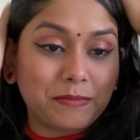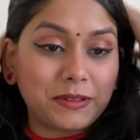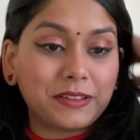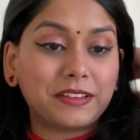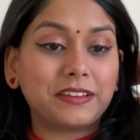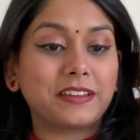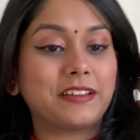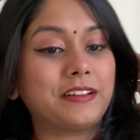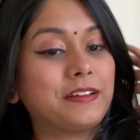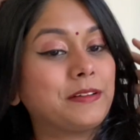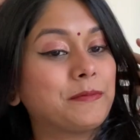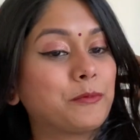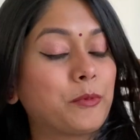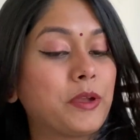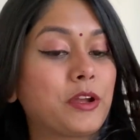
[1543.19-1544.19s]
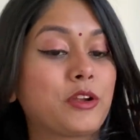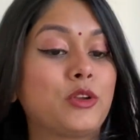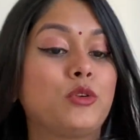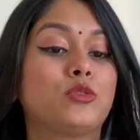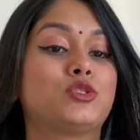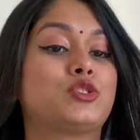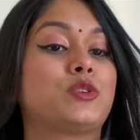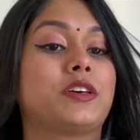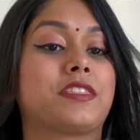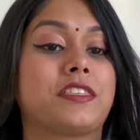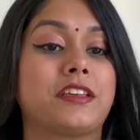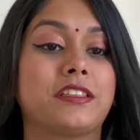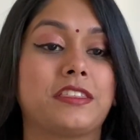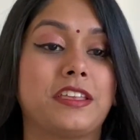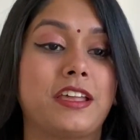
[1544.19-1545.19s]
But we're close to, I
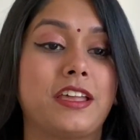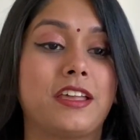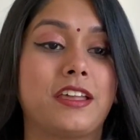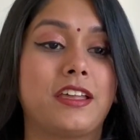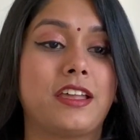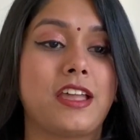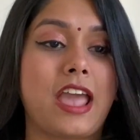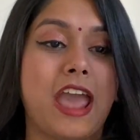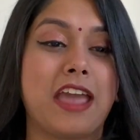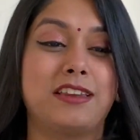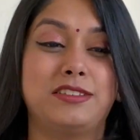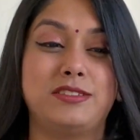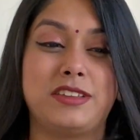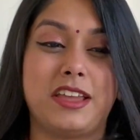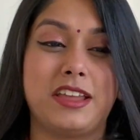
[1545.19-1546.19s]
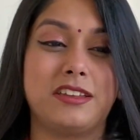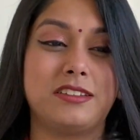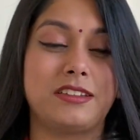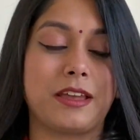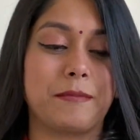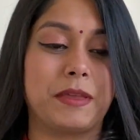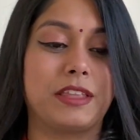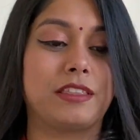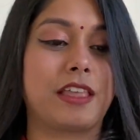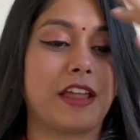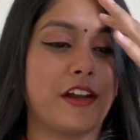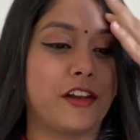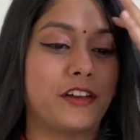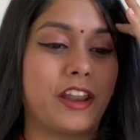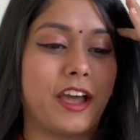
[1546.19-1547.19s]
think, the end. I mean, there
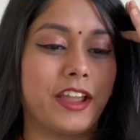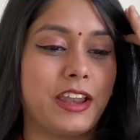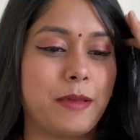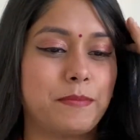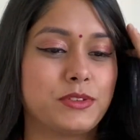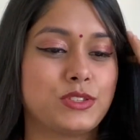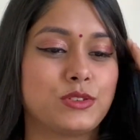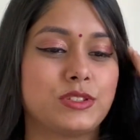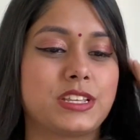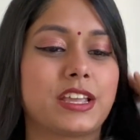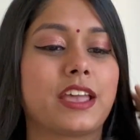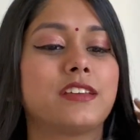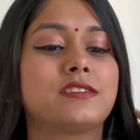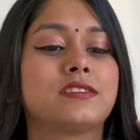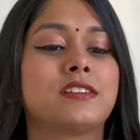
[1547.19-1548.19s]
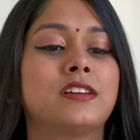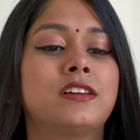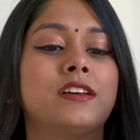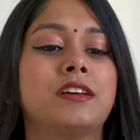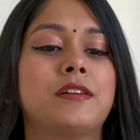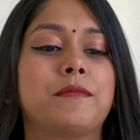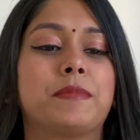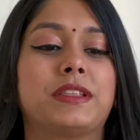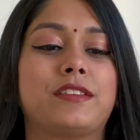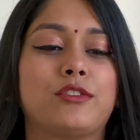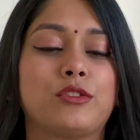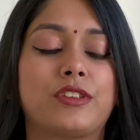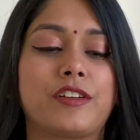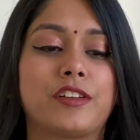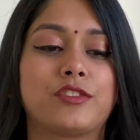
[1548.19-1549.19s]
are 9 episodes, I guess. But
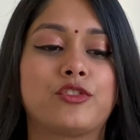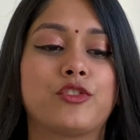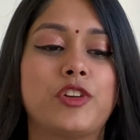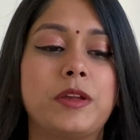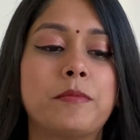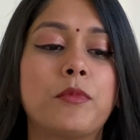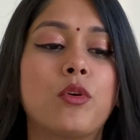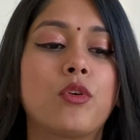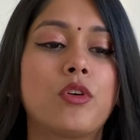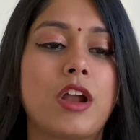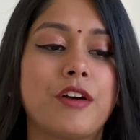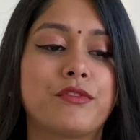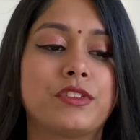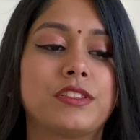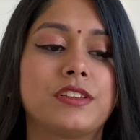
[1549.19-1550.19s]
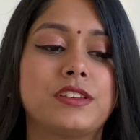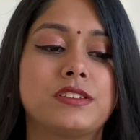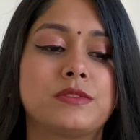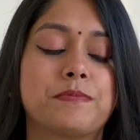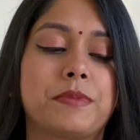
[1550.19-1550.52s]
so there are 3 more after this.